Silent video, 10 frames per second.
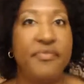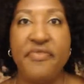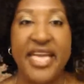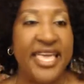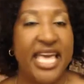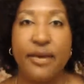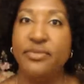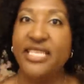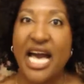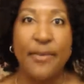they
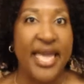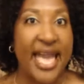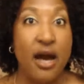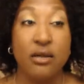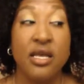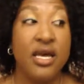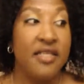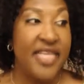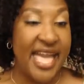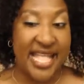kept timing out.
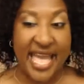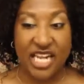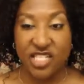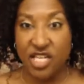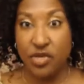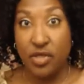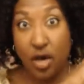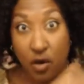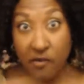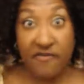They had to actually do the
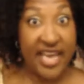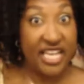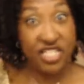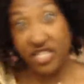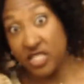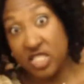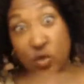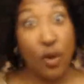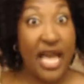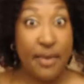old-fashioned
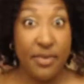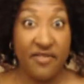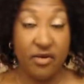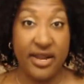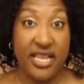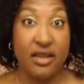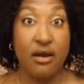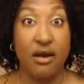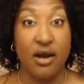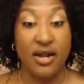swipe of the credit
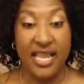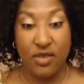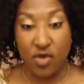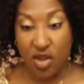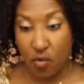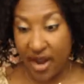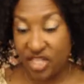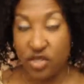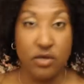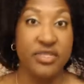card and, you know,
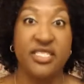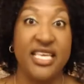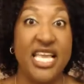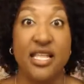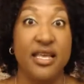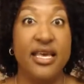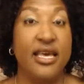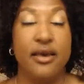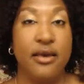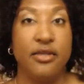write you a receipt,
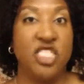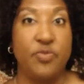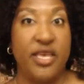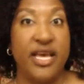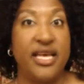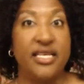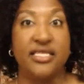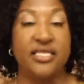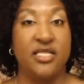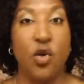just
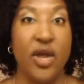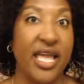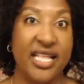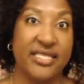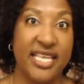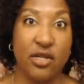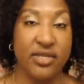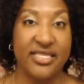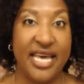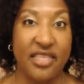because no one can get a signal
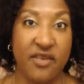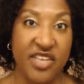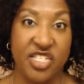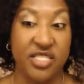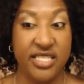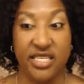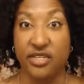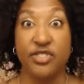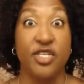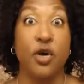inside the convention
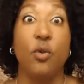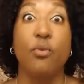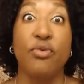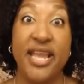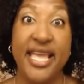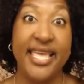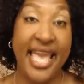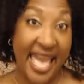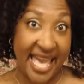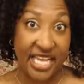center. So bring
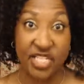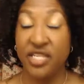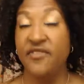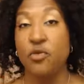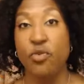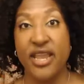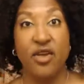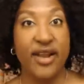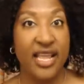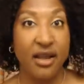cash. You bring
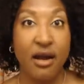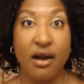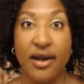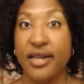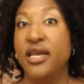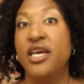credit card,